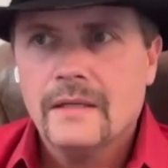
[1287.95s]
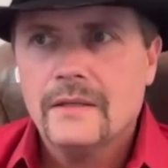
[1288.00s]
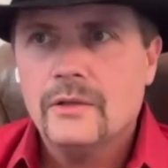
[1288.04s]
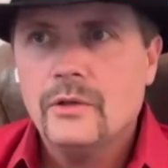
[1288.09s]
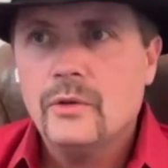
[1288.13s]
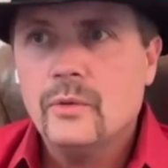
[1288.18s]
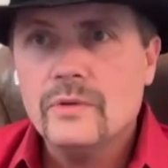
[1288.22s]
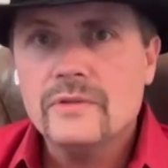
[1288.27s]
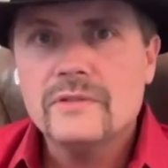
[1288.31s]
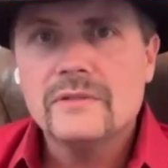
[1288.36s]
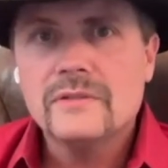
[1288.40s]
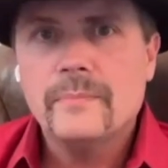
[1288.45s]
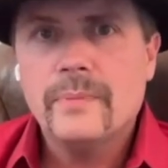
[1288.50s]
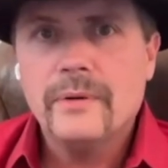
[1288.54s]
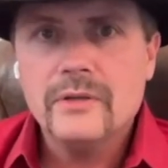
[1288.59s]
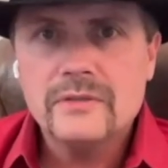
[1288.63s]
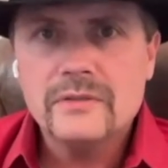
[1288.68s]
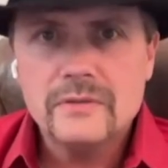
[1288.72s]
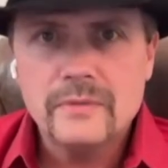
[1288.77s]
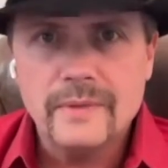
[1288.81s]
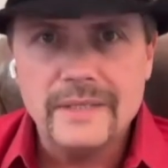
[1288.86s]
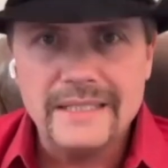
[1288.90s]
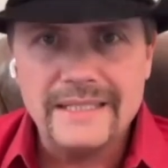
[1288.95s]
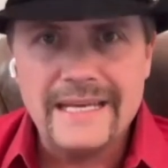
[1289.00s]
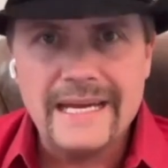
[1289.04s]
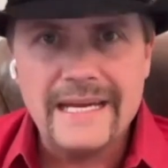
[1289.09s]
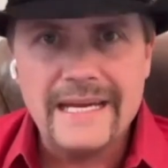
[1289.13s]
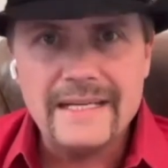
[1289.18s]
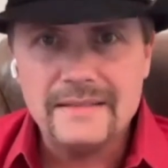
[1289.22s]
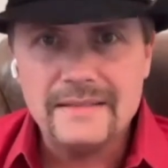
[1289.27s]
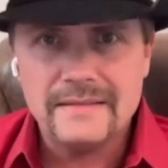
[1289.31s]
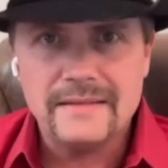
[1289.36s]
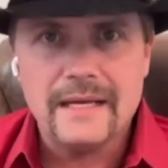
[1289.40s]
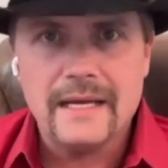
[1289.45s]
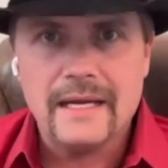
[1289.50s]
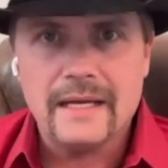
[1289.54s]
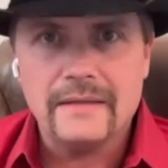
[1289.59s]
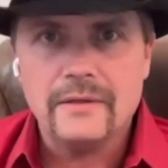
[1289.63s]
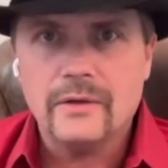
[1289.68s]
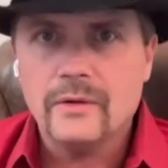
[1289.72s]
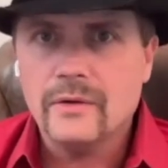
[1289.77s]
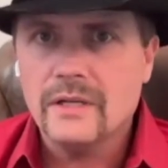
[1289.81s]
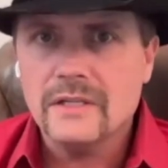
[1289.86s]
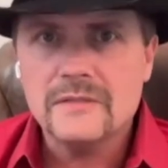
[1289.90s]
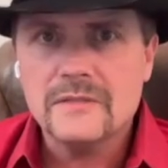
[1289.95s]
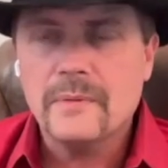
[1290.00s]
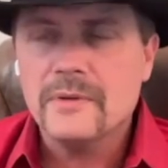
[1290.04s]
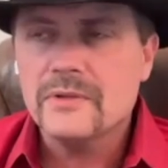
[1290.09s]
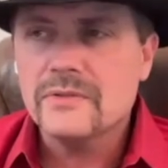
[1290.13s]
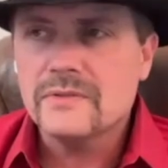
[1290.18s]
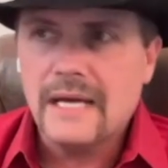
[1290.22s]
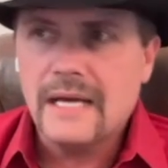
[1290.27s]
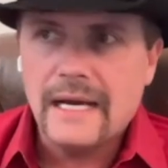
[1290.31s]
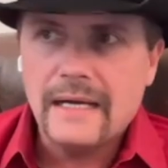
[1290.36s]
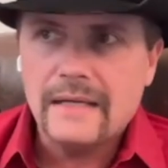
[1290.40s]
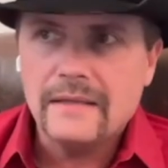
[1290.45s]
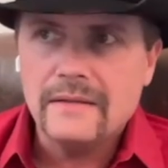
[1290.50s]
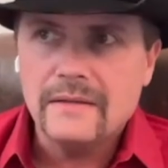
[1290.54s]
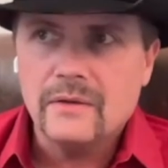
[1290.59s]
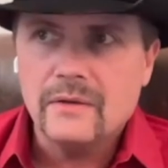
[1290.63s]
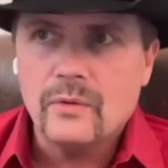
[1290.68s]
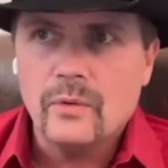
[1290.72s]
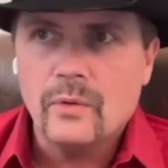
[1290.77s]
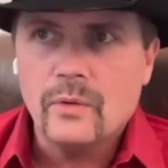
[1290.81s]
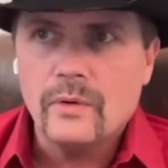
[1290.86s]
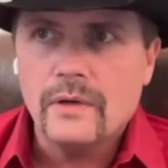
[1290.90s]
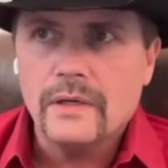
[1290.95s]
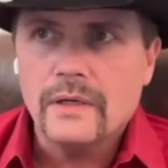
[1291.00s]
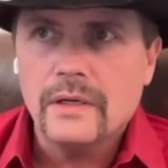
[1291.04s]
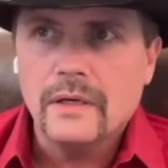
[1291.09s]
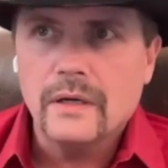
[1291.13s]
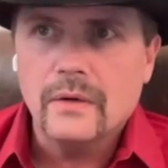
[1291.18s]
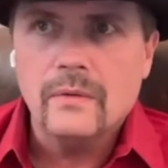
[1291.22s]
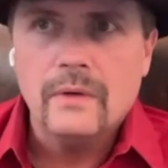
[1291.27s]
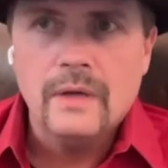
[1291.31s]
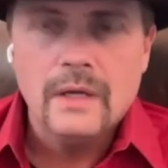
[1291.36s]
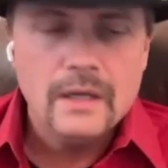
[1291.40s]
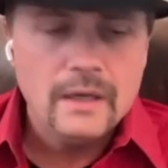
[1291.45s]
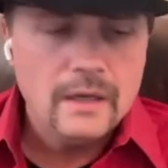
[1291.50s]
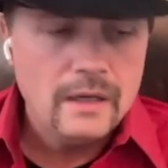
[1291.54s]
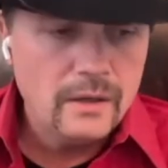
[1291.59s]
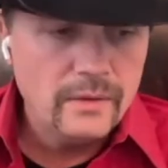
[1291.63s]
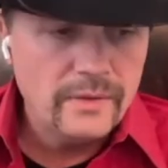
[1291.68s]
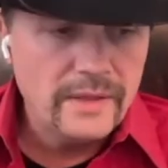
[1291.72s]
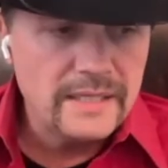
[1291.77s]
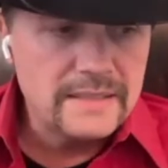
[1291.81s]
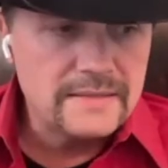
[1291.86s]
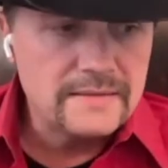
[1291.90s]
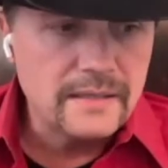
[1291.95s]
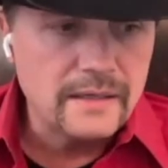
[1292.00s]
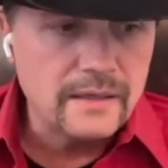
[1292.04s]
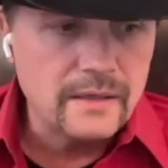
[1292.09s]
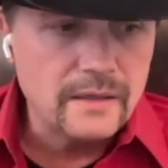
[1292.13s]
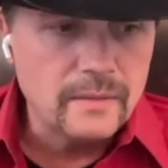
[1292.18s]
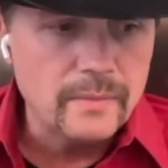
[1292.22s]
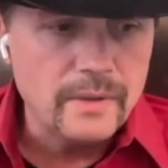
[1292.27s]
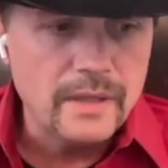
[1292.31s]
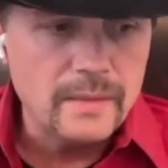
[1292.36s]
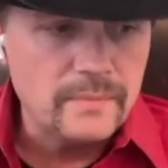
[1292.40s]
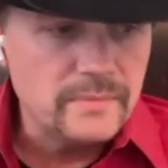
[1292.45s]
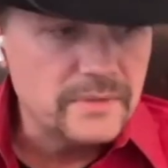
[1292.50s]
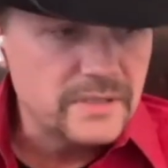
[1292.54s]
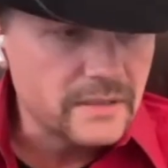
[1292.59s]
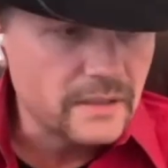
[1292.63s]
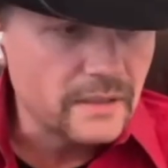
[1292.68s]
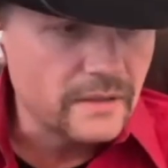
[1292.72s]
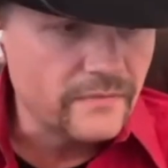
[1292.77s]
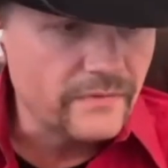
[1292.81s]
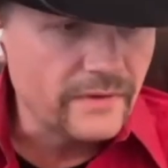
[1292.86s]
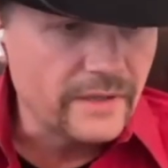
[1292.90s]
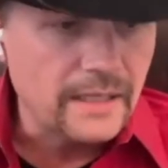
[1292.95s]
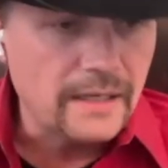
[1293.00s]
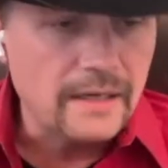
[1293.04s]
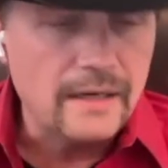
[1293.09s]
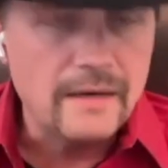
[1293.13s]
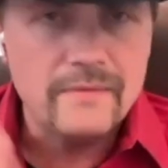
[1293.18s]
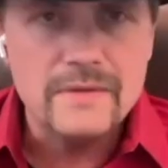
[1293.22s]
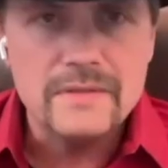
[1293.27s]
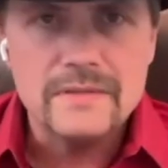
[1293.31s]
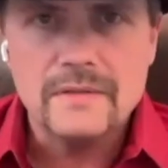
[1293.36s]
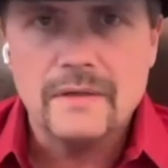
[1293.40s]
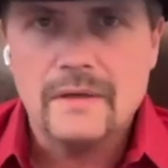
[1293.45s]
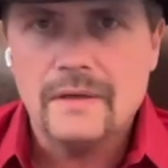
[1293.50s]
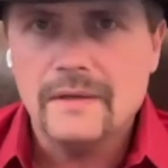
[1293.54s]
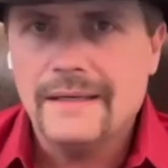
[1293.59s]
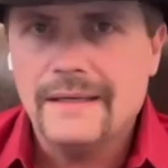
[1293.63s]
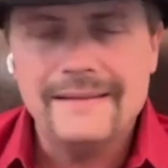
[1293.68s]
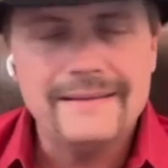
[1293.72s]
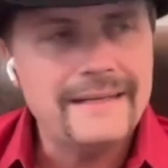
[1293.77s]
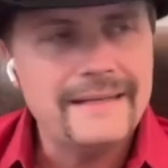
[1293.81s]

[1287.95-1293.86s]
you were supposed to engage that. You're not supposed to hide in the corner and go, oh, that's terrible. I'm just going to forget I ever saw that.